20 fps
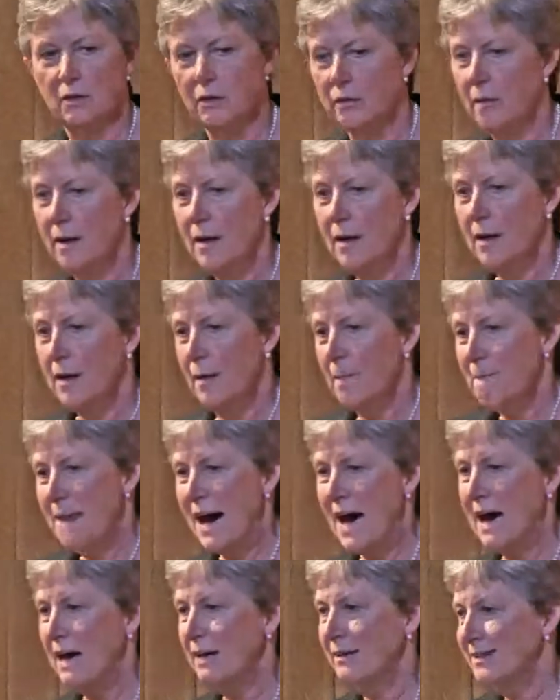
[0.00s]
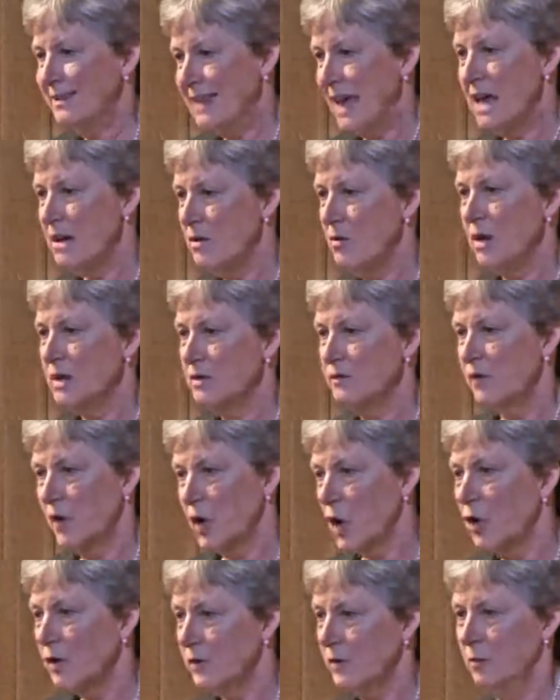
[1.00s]
gone mad, dead, or has
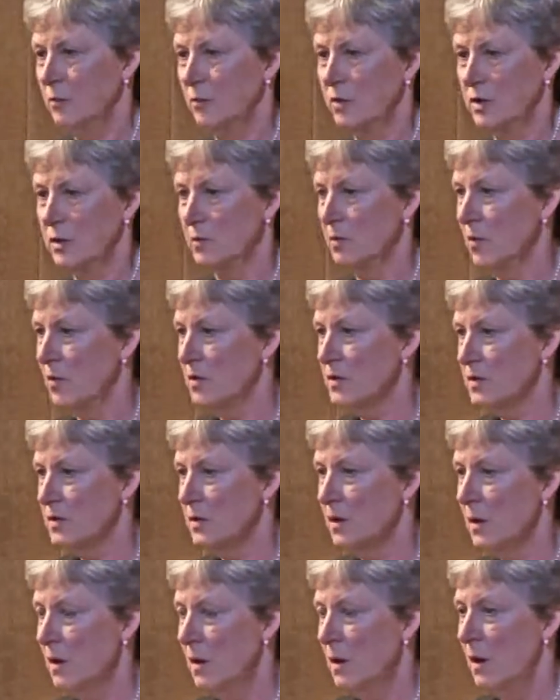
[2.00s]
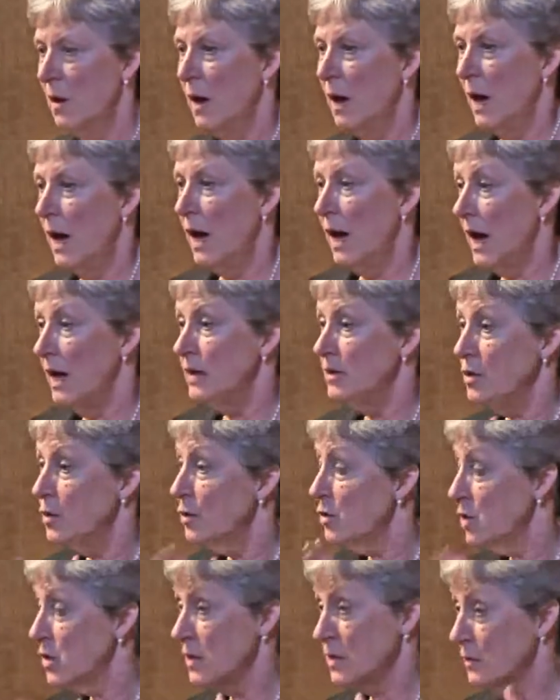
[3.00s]
forgotten what it was. And
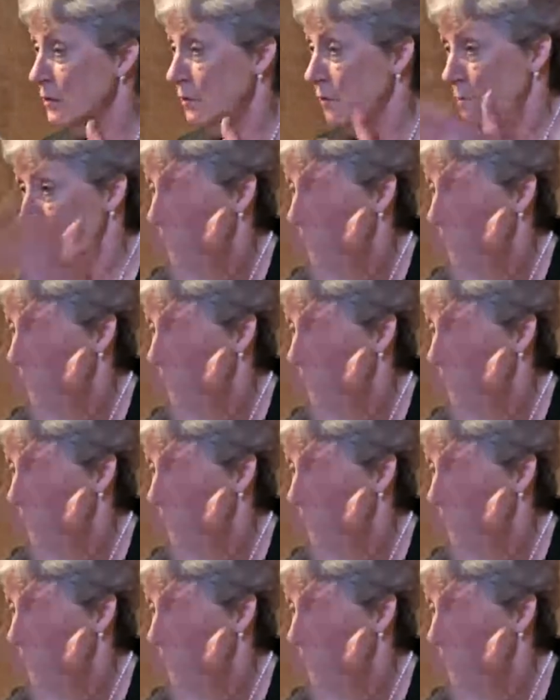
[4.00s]
you're just